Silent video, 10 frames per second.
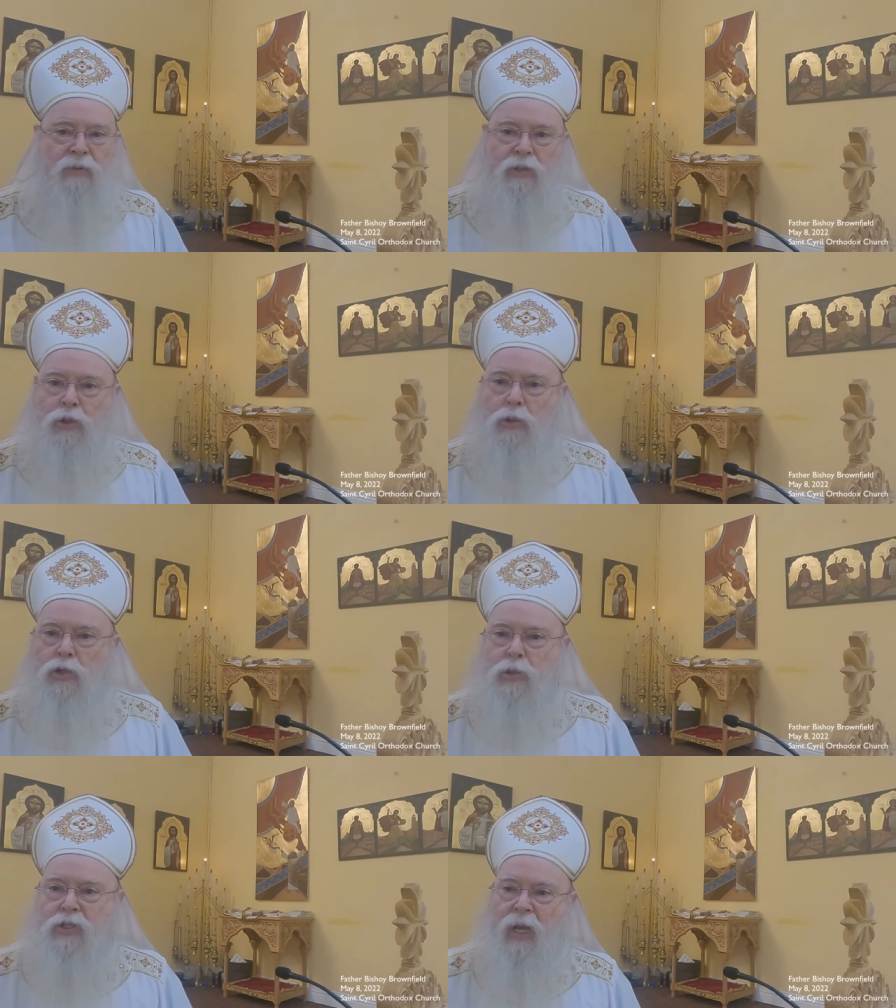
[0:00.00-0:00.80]
The
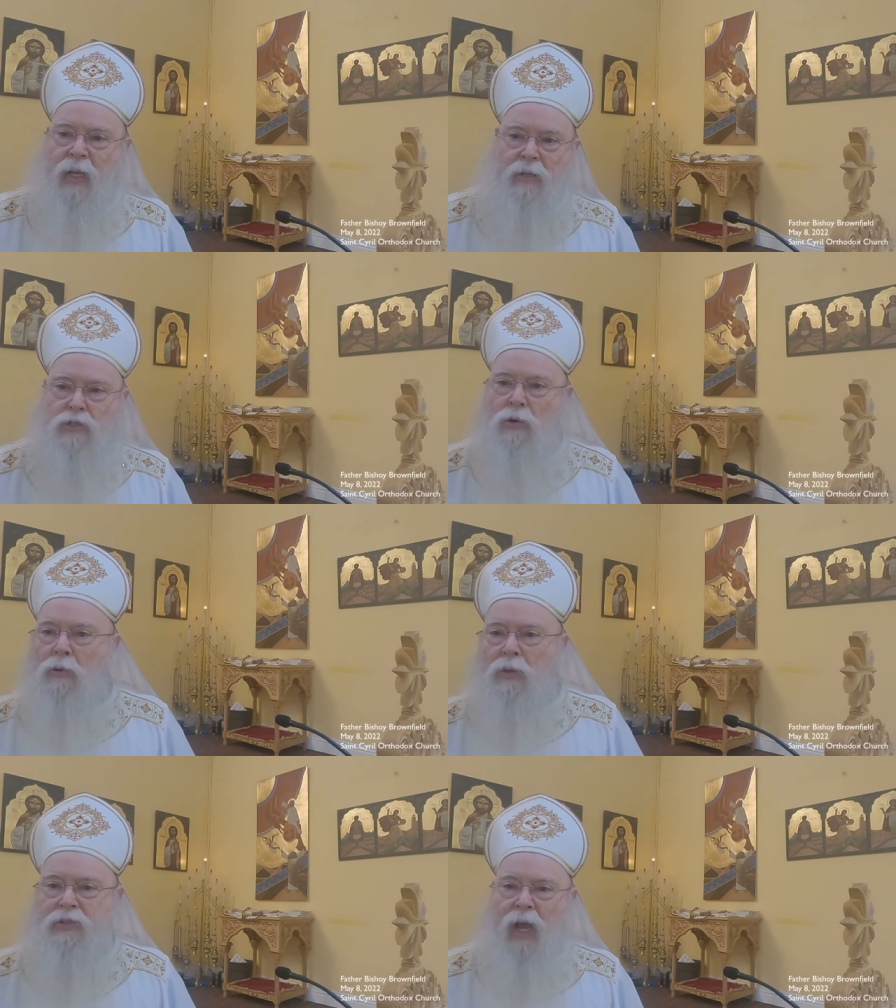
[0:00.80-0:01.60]
Jews were saying this
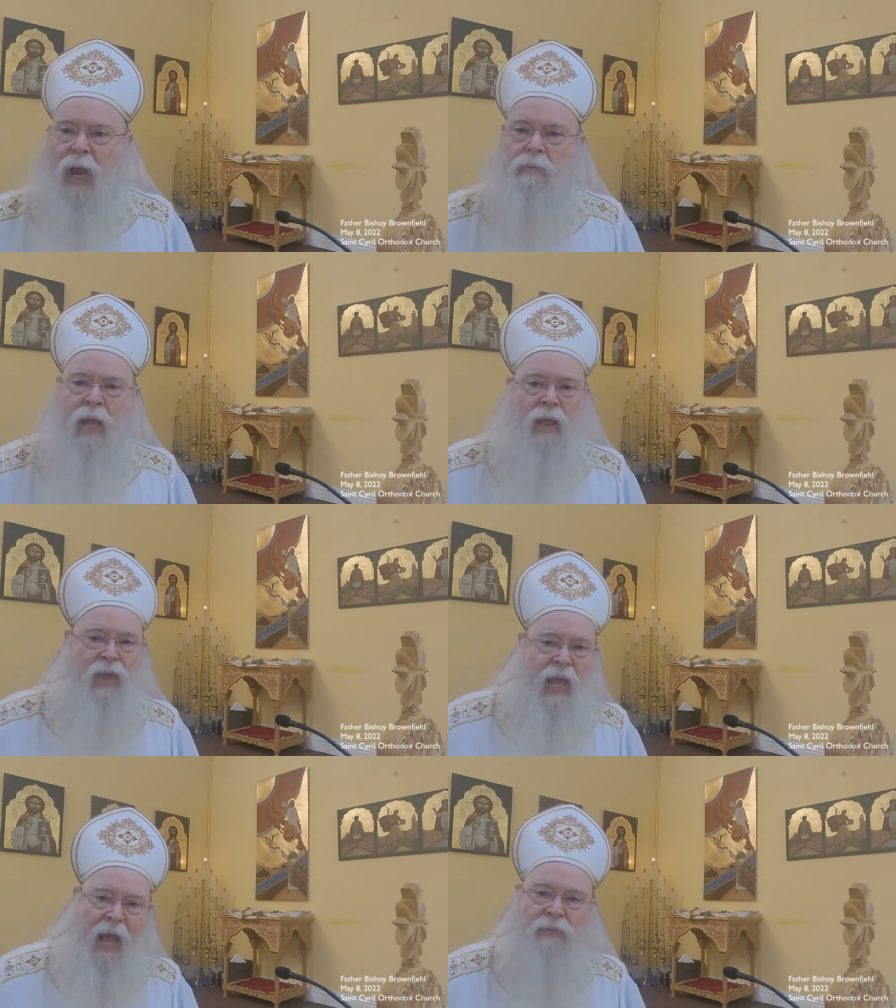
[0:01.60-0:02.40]
all the time.
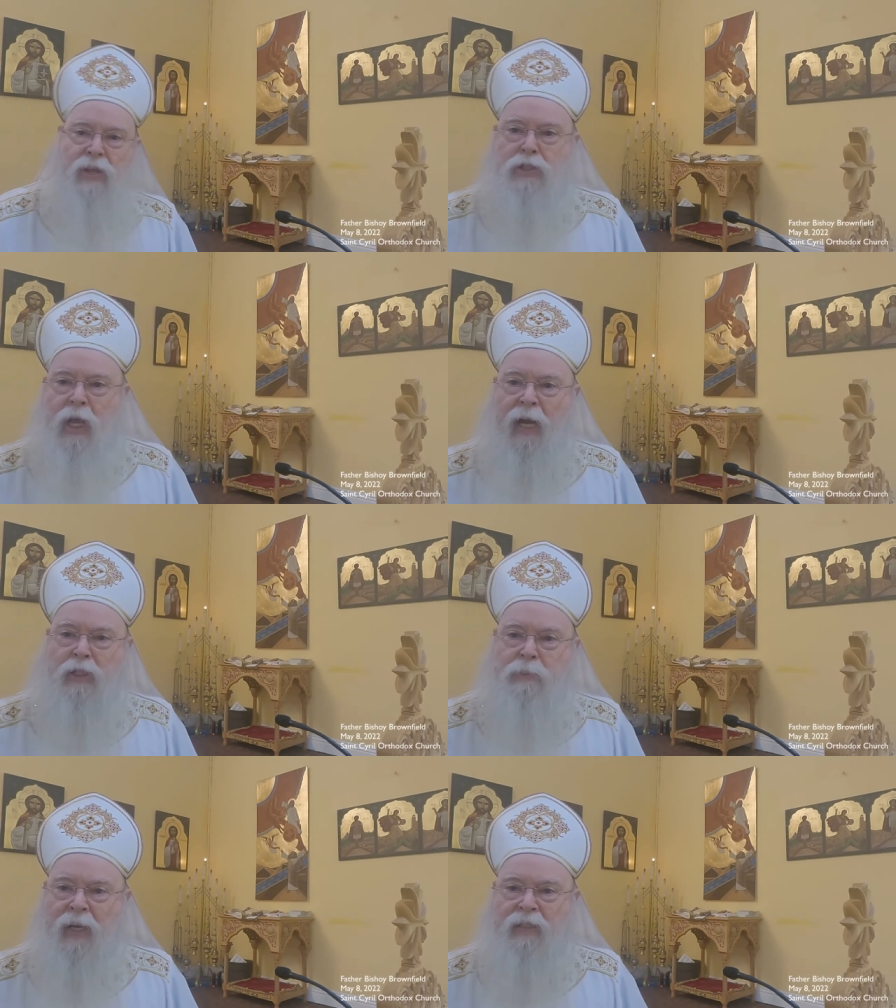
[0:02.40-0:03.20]
They had this
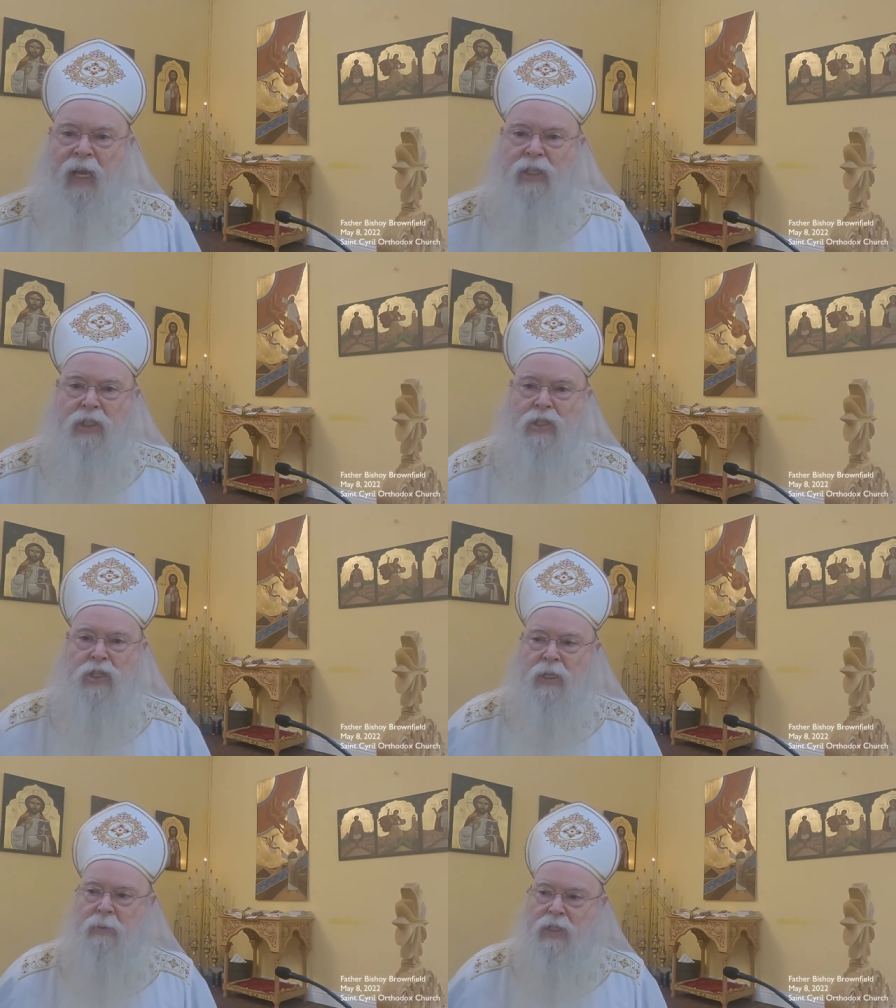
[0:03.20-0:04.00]
expectations
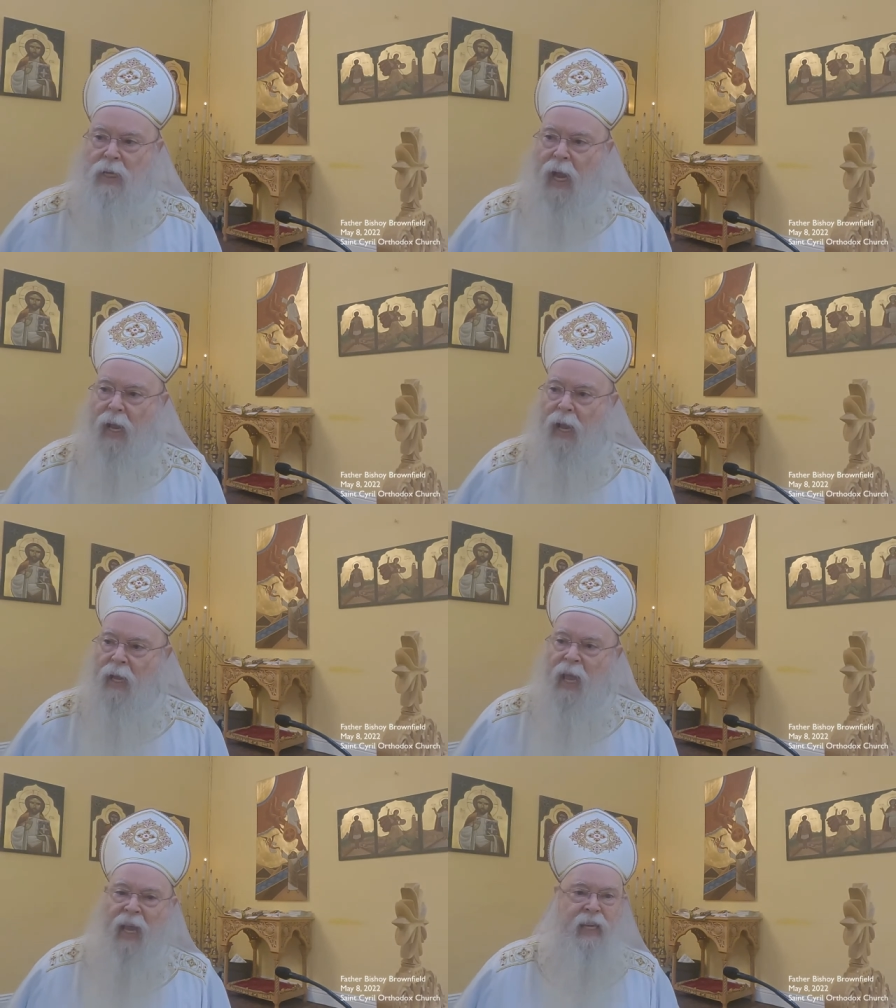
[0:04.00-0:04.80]
of the Messiah.
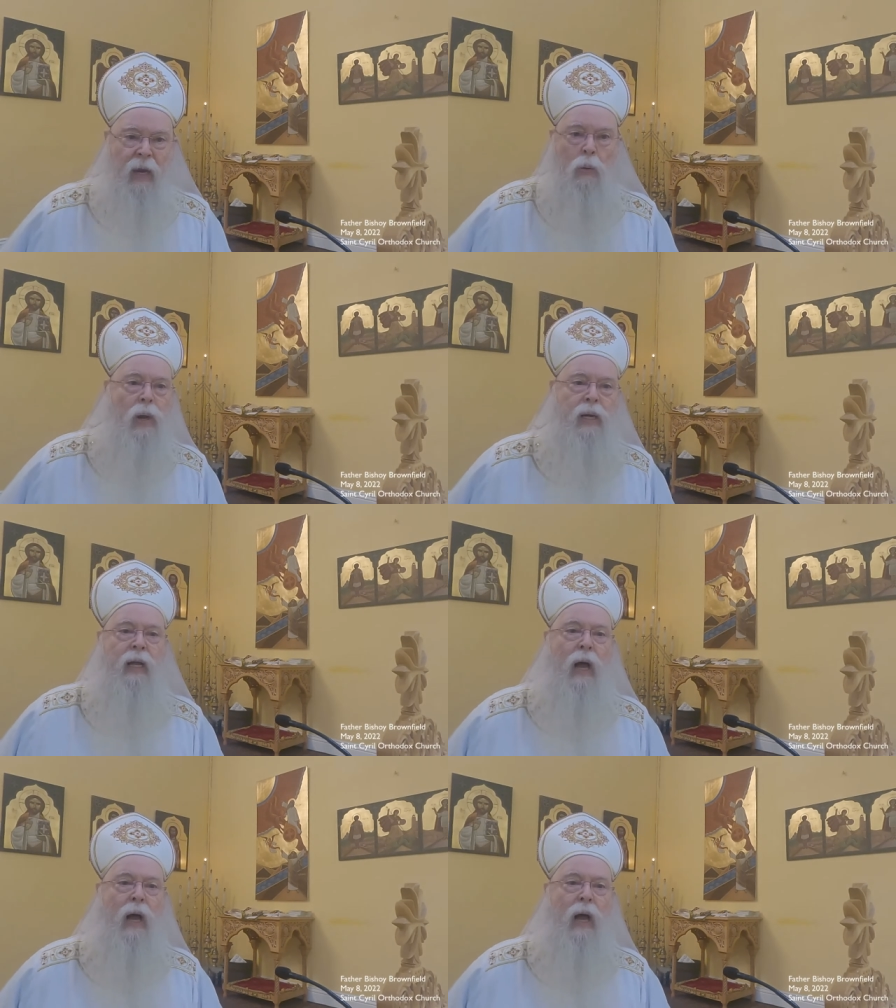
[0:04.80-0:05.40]
Yet when he